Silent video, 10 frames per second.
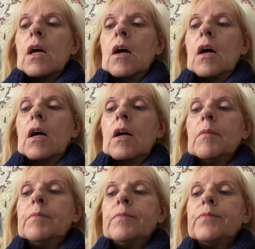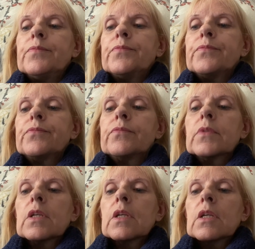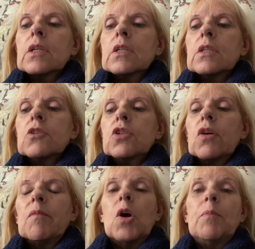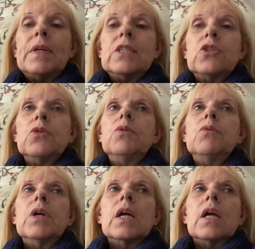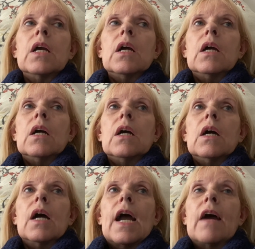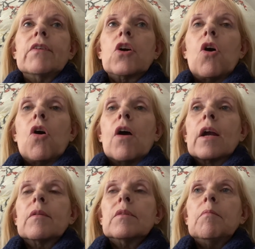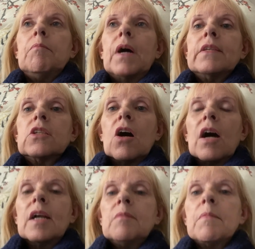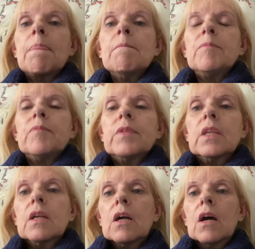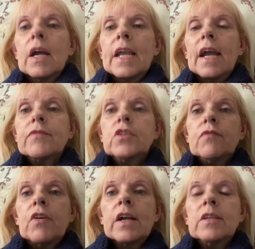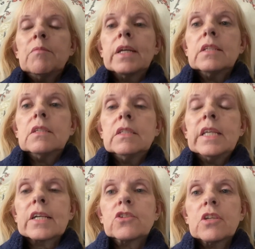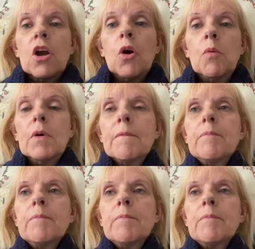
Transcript: Um, so I'm hoping to have a car by the time I have to find my next home.